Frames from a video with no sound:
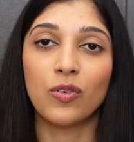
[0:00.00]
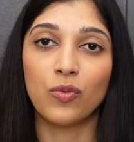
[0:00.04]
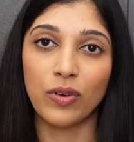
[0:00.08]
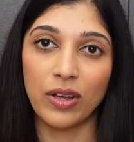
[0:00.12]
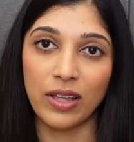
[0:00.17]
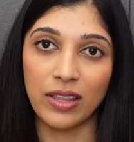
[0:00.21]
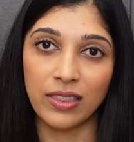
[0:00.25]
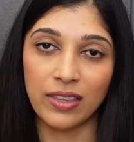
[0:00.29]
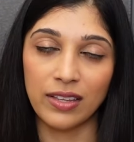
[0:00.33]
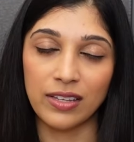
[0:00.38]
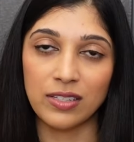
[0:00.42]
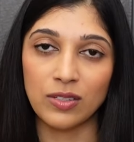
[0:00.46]

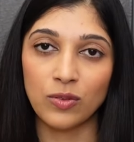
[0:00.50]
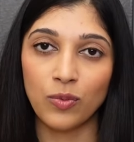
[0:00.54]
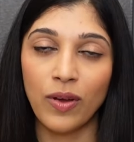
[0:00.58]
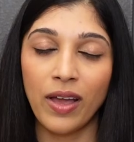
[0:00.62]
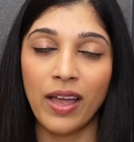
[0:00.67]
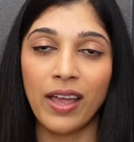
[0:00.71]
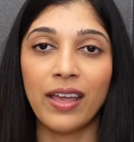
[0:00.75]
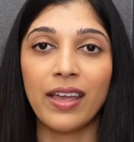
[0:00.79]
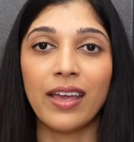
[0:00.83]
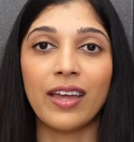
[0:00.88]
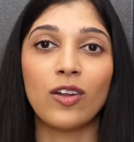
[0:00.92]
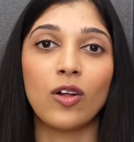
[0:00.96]
in this
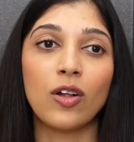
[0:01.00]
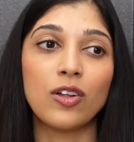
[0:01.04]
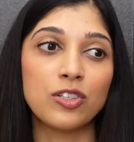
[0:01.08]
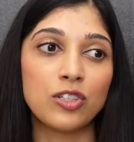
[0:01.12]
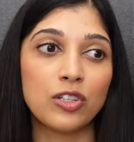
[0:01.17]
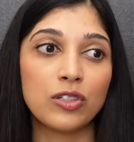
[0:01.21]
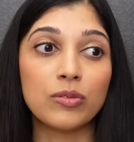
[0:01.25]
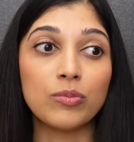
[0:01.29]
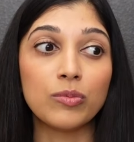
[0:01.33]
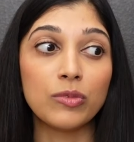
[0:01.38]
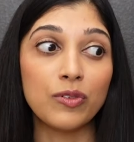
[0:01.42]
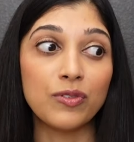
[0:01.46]
way. It
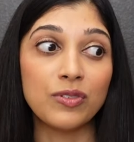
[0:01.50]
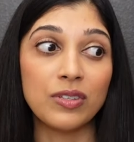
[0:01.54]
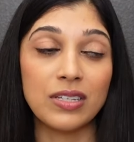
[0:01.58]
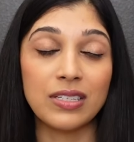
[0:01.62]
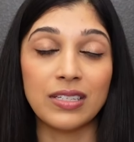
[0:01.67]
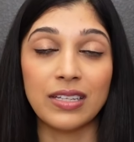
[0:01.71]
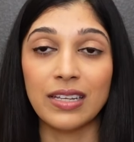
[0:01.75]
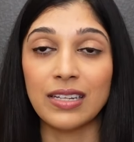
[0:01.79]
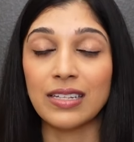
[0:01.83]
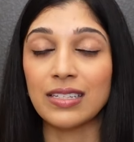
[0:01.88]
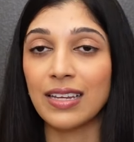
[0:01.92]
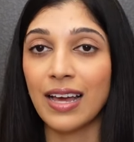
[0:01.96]
also removes the
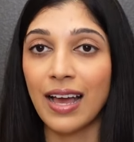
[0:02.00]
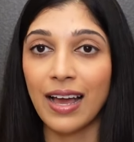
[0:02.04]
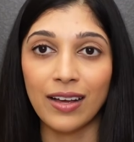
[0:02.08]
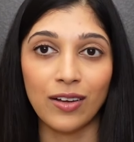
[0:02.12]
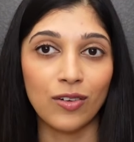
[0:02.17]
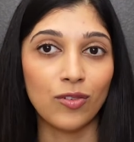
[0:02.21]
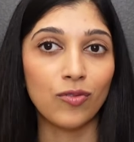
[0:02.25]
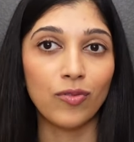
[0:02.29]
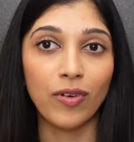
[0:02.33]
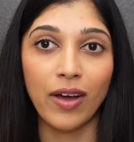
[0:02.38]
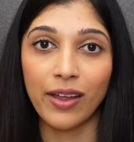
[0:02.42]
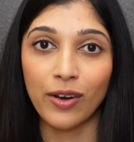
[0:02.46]
skin tag
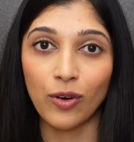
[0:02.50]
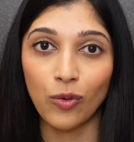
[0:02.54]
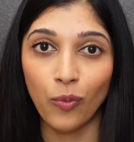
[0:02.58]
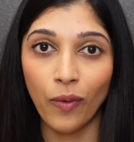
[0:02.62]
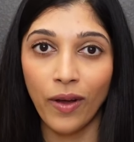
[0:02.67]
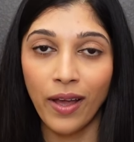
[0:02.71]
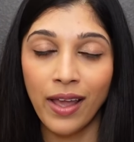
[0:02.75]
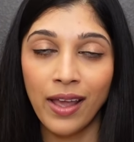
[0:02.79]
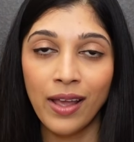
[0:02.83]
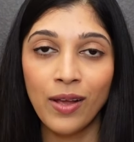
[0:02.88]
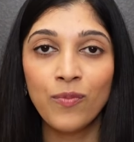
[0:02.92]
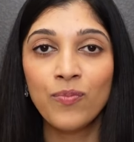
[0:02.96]
right
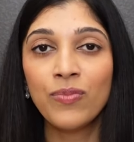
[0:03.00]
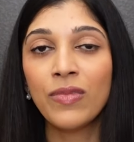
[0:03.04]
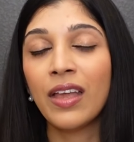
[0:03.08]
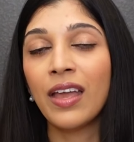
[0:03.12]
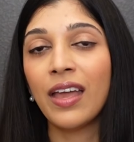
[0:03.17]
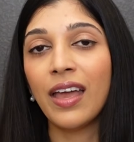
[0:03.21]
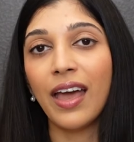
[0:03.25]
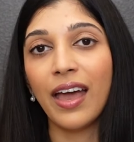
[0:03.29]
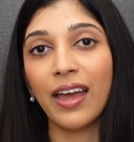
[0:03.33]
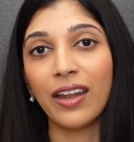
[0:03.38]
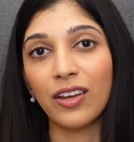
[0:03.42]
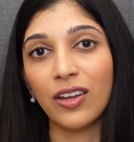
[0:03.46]
away,
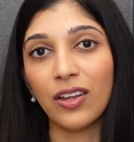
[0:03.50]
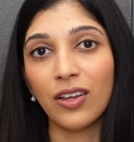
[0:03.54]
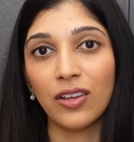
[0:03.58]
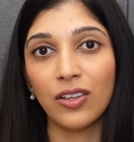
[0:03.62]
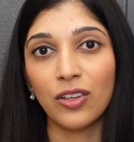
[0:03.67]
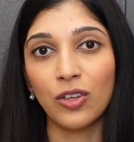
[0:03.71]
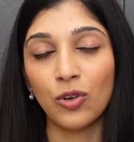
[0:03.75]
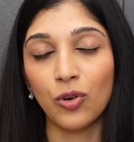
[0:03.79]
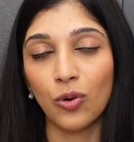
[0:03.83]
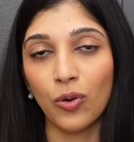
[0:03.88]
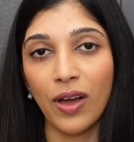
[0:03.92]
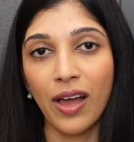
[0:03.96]
and
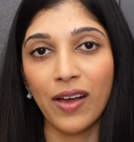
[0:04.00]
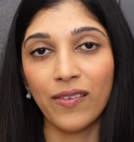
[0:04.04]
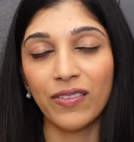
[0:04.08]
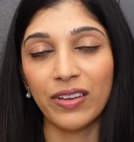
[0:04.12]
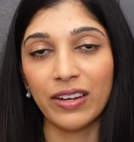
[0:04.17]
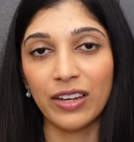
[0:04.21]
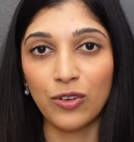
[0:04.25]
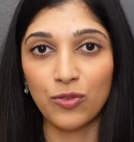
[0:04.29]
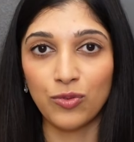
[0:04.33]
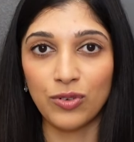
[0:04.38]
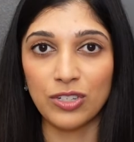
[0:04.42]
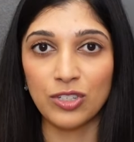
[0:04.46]
you don't have
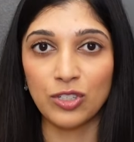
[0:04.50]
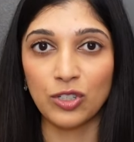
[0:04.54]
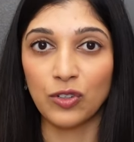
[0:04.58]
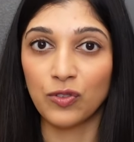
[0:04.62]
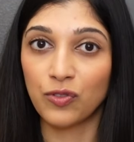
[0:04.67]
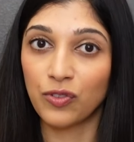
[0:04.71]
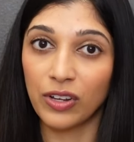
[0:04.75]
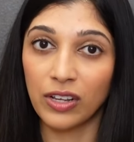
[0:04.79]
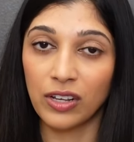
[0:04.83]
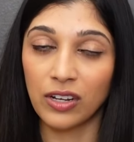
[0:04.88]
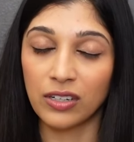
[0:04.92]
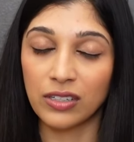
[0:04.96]
any risk of
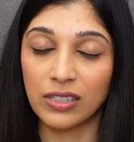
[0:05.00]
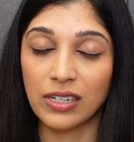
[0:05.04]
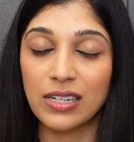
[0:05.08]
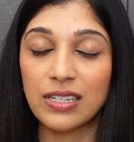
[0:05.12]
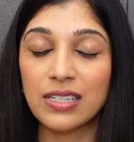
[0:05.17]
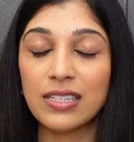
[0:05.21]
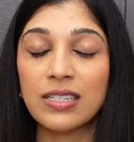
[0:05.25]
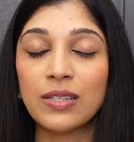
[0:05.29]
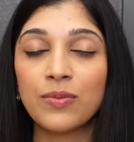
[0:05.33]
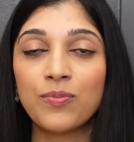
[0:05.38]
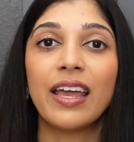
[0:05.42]
recurrence.